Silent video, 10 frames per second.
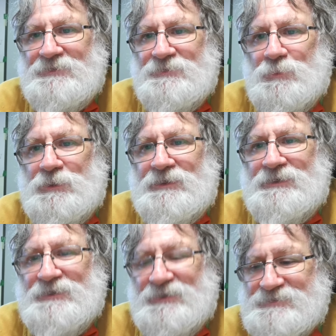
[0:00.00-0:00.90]

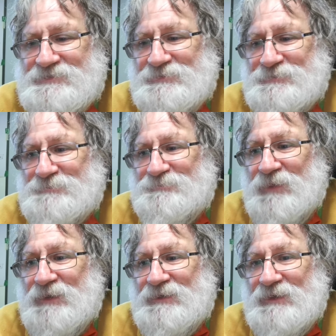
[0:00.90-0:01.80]
we are still
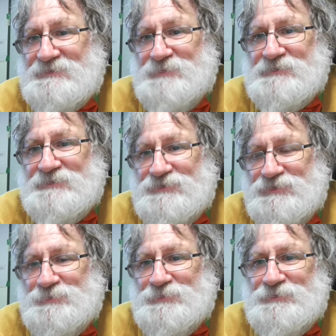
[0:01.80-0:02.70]
expecting
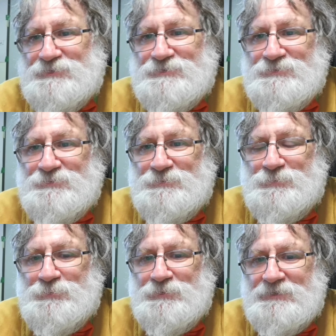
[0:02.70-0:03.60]
children
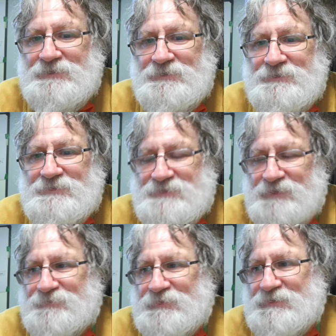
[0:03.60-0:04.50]
to
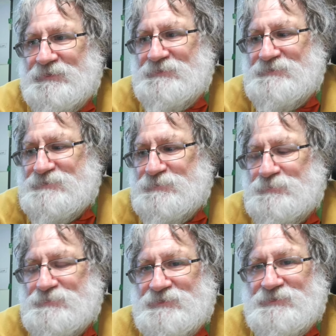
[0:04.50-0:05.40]
suffer in
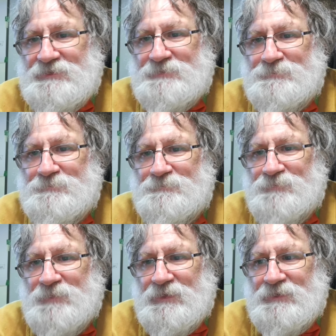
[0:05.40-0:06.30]
schools that are
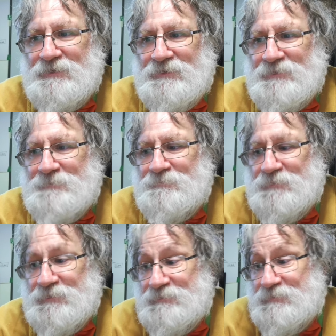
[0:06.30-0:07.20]

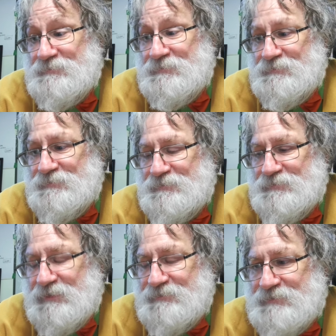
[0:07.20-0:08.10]

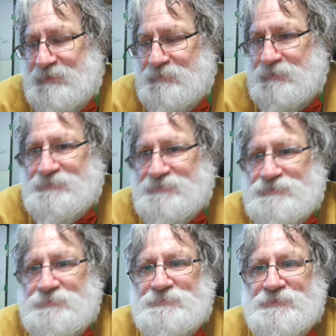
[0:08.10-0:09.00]
that have
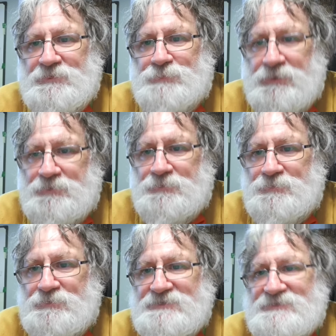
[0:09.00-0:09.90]
classrooms that are
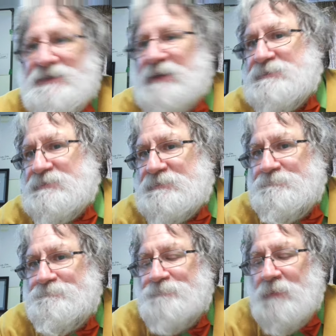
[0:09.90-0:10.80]
below standard.
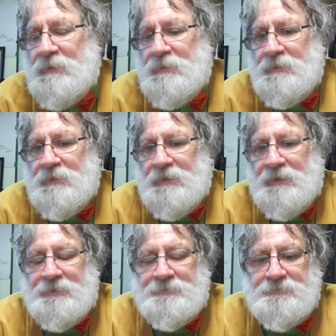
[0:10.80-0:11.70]

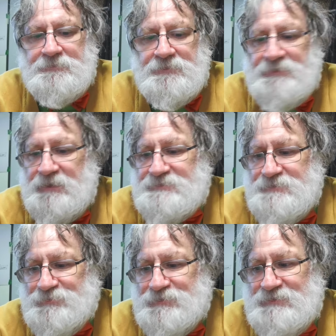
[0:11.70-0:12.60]
And it's
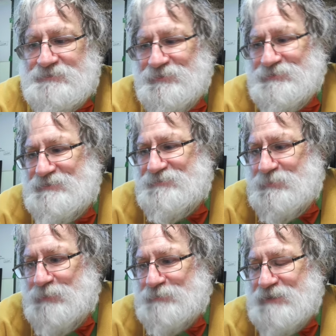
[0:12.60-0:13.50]
not even
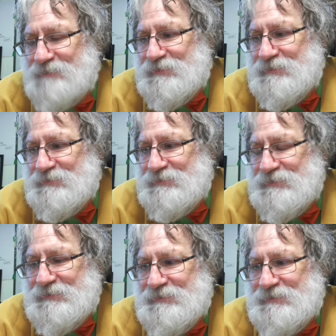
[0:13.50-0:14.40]
about having
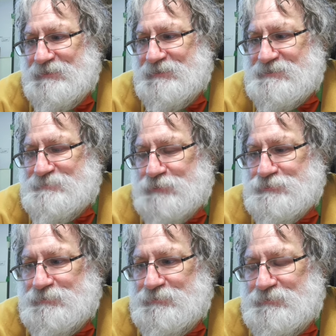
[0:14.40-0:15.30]

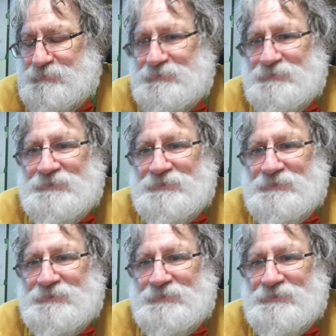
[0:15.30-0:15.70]
special